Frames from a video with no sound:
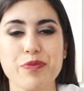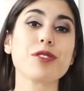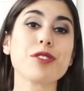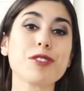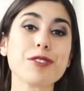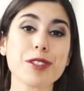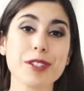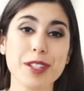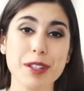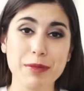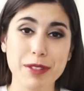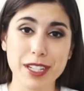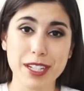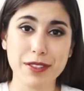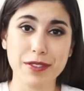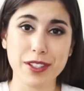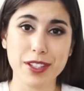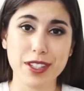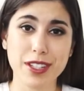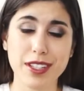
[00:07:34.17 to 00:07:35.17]
So those are some of the
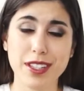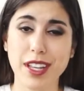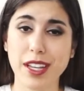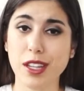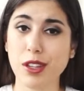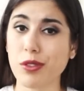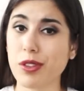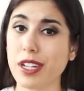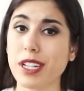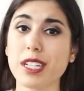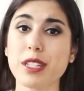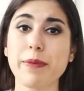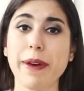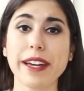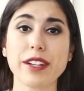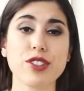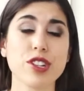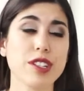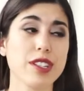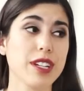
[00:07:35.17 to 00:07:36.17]
differences that you can
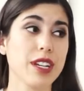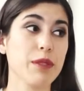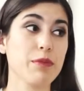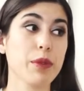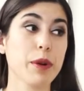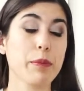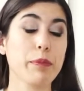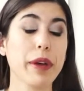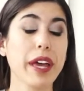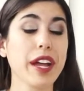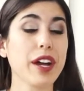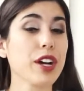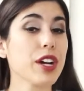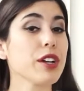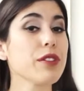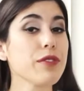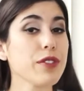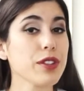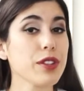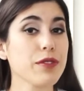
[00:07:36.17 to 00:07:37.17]
expect just in
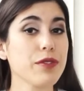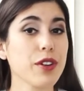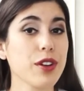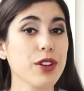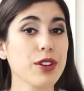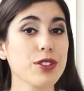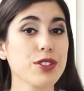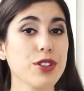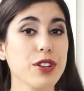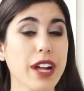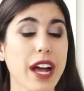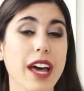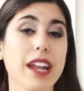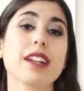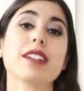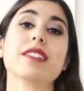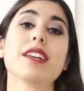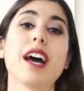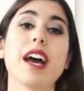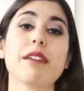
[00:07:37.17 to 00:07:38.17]
preparing for the photo shoot
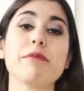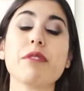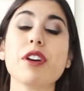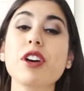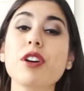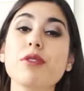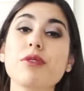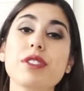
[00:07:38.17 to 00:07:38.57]
ahead of time,